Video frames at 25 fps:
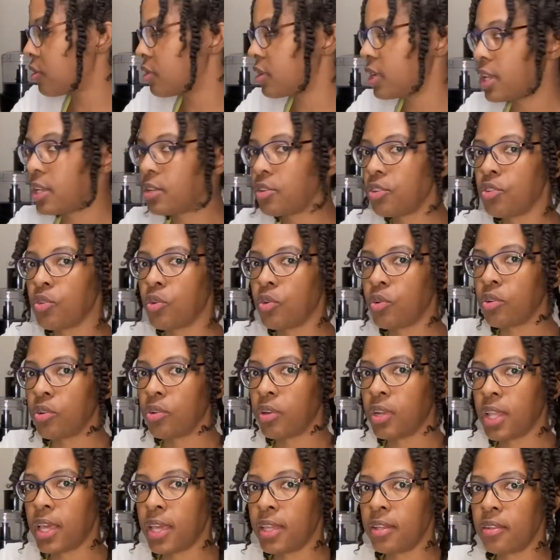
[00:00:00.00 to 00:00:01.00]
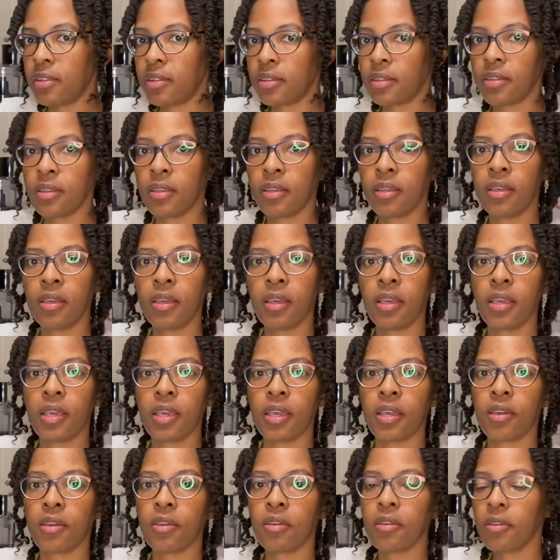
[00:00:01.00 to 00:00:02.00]
than shoulder length
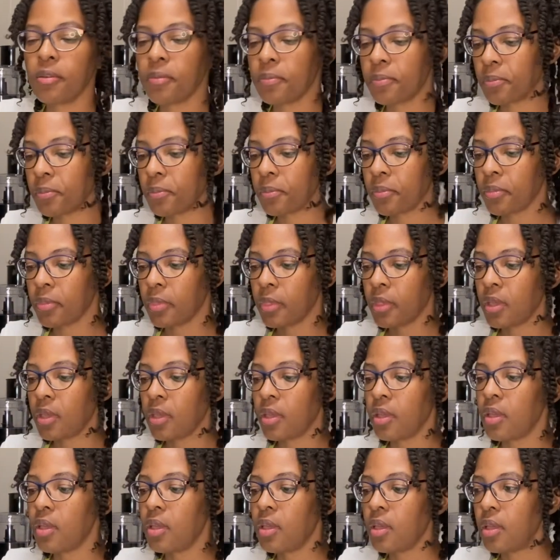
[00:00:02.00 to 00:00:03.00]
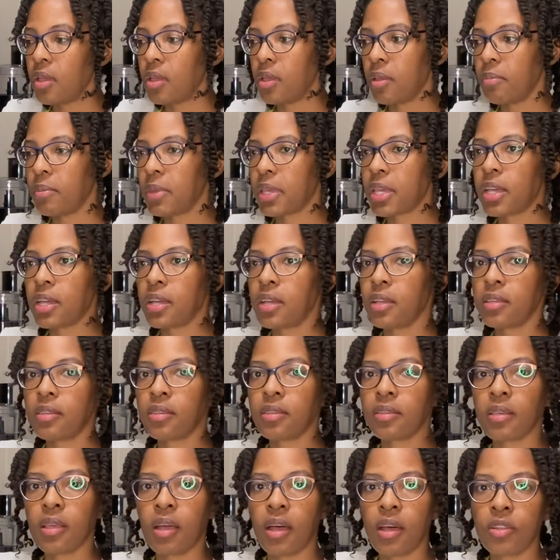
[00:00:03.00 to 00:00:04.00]
here,
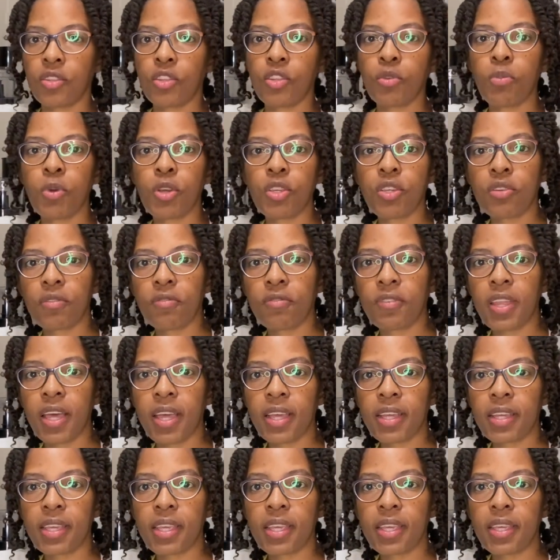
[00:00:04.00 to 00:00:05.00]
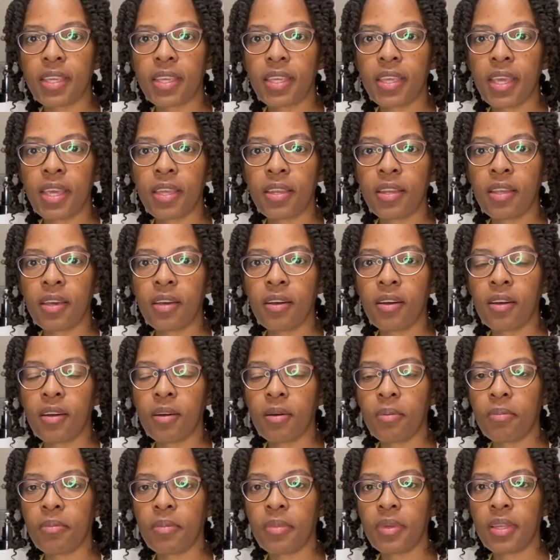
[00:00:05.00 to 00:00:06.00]
because too much of that, it
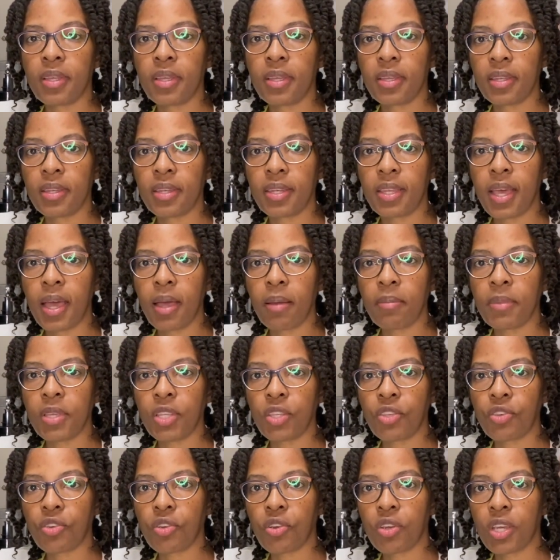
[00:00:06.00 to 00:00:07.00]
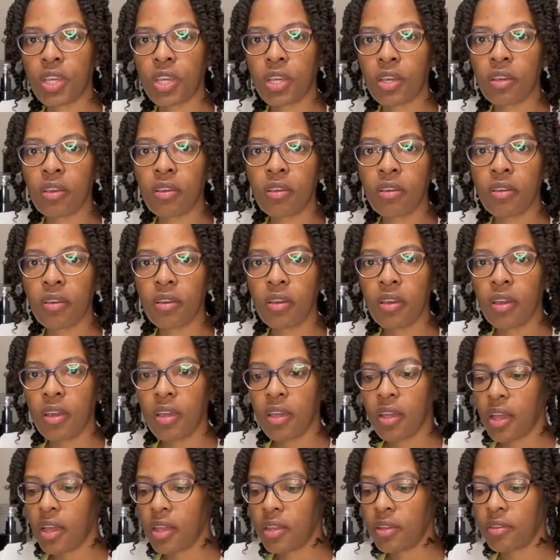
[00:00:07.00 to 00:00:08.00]
can damage your hair
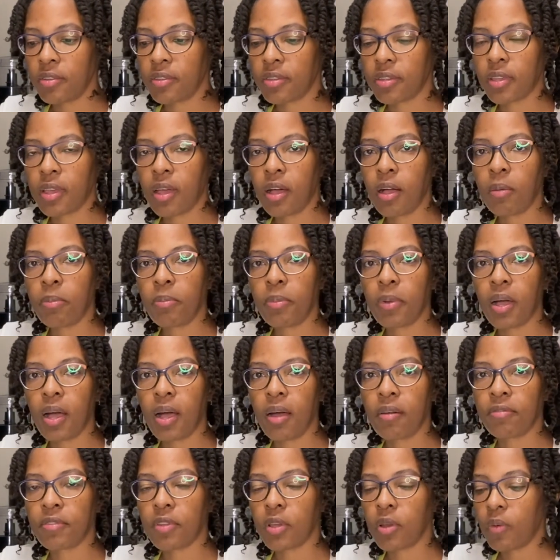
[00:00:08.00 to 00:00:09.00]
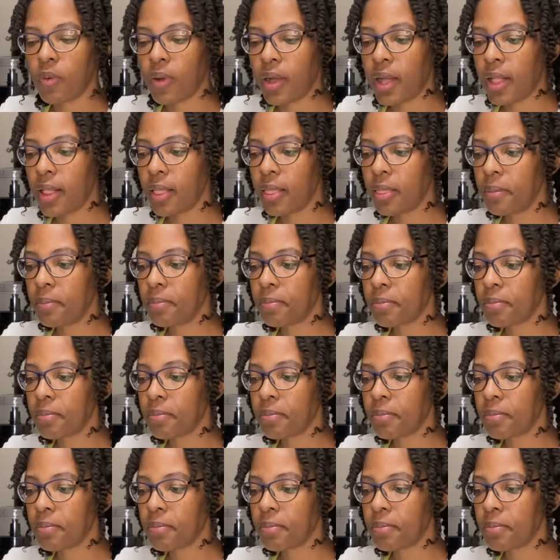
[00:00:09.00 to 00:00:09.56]
and your scalp after a while.